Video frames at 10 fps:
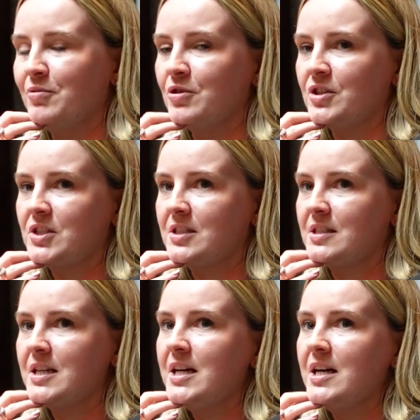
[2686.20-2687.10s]

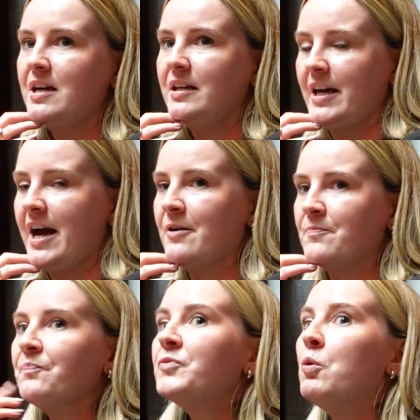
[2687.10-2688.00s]
But yeah,
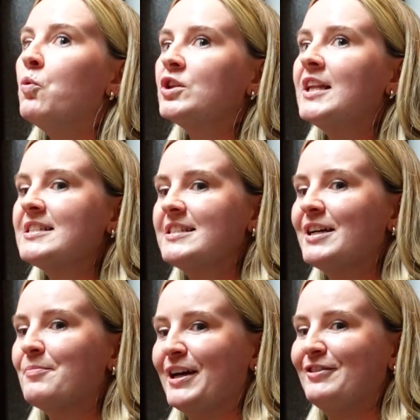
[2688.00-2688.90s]
one last
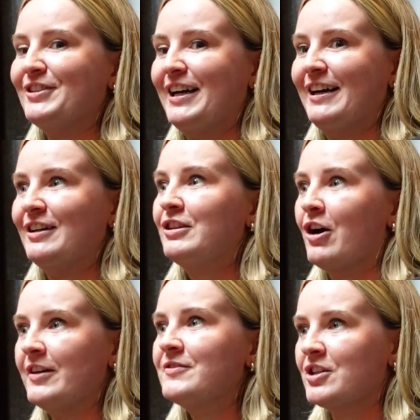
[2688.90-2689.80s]
thing about their
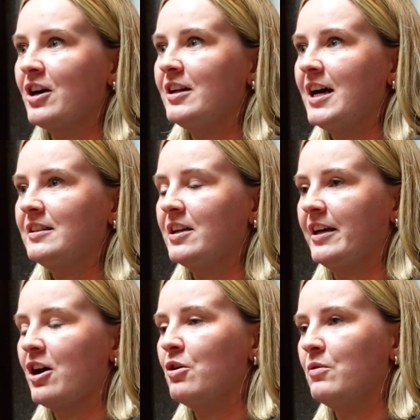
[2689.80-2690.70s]
lifestyle and
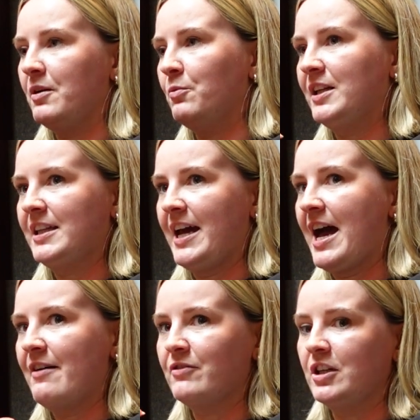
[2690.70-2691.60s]
like, oh, will they
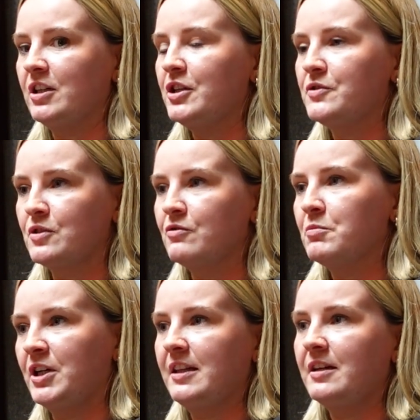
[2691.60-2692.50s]
ever lose
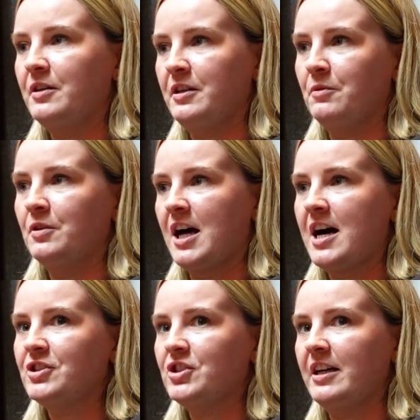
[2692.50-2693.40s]
enough money that it will
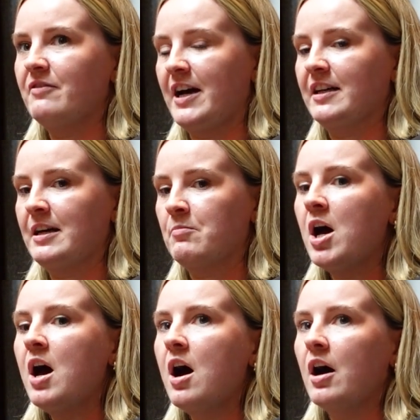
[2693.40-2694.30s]
actually affect them?
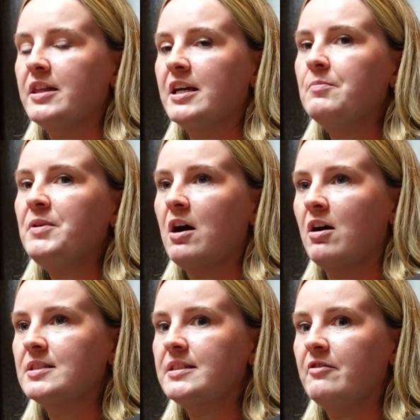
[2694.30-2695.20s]
I think
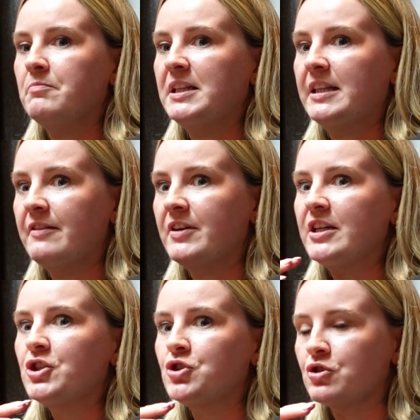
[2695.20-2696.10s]
because they've been
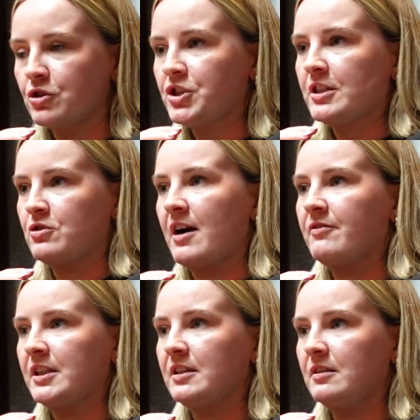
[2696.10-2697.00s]
living such
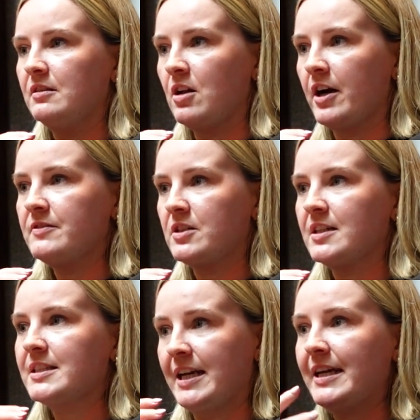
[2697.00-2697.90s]
extravagant
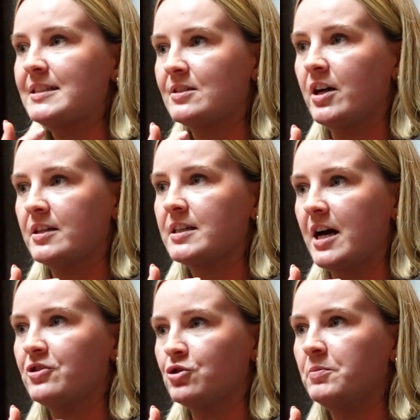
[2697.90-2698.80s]
lifestyles, it is starting to
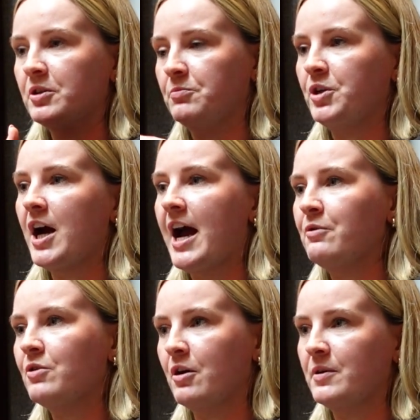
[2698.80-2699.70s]
catch up on them. Your
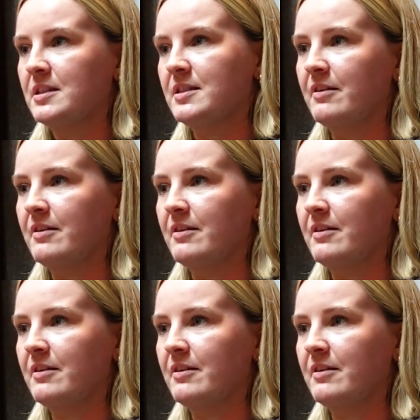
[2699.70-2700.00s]
outgoings